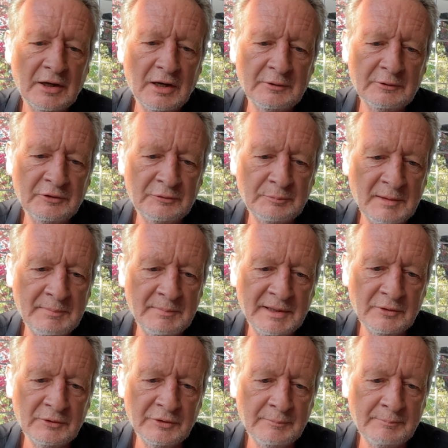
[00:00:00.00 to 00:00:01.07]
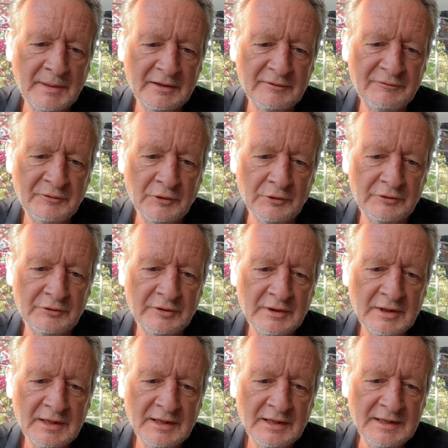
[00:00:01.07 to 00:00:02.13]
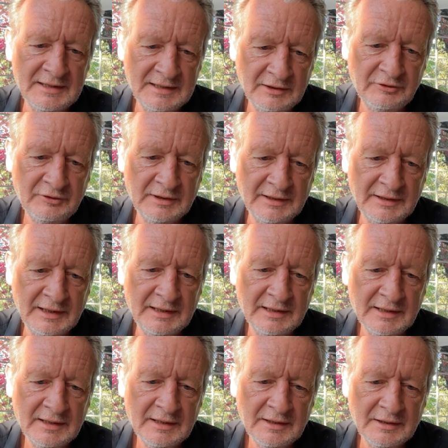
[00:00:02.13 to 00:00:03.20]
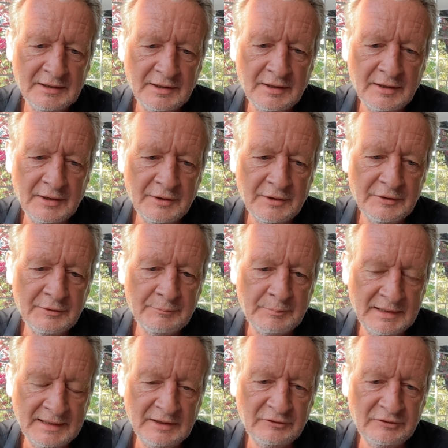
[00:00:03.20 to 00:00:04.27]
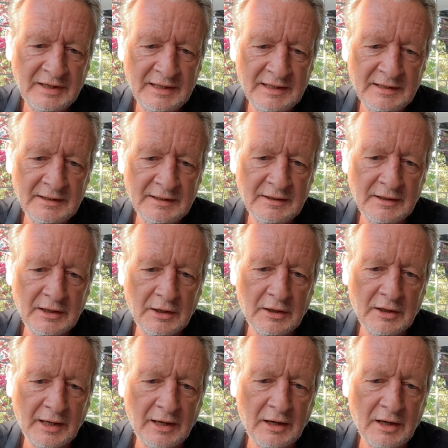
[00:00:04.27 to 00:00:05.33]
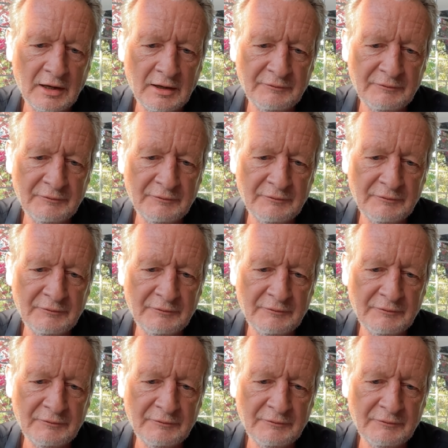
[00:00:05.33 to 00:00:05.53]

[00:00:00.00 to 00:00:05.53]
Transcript: despite being on the back foot initially, uh, the police here are, are,